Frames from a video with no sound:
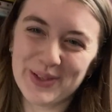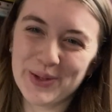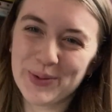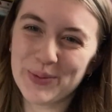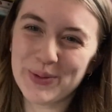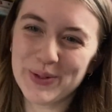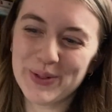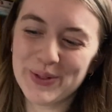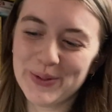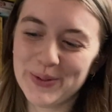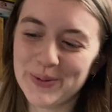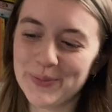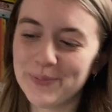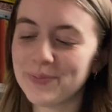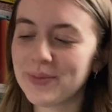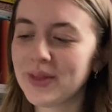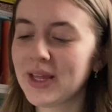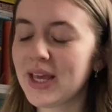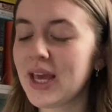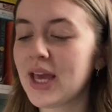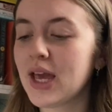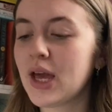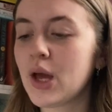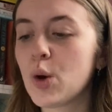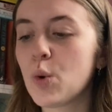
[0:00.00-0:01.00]
Woo!
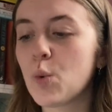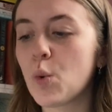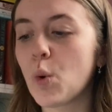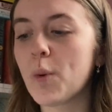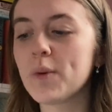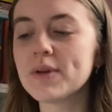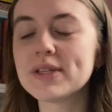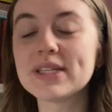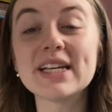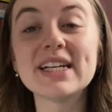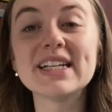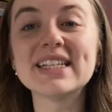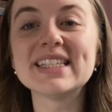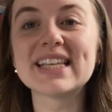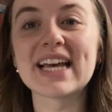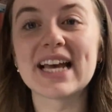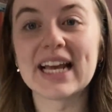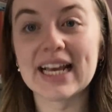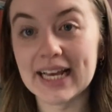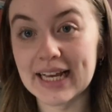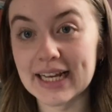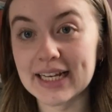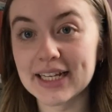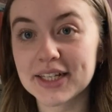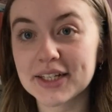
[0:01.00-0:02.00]
What was I
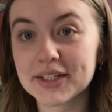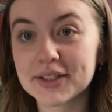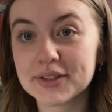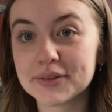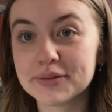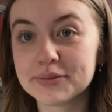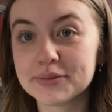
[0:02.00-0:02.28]
saying?